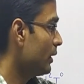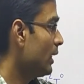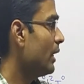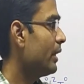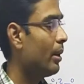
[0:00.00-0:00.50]

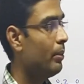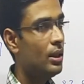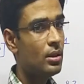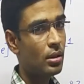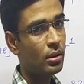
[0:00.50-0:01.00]
Delta
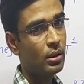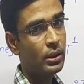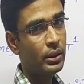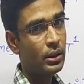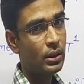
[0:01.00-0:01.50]
means
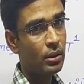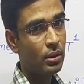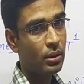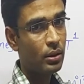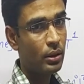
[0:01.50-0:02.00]

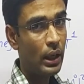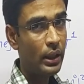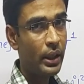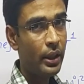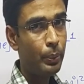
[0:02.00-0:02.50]

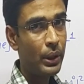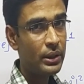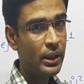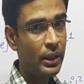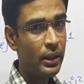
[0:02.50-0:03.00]
delta
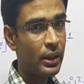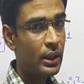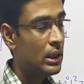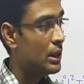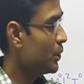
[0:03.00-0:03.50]

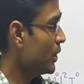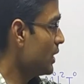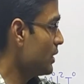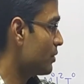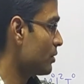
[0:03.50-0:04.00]
represent
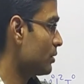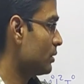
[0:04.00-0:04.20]
change.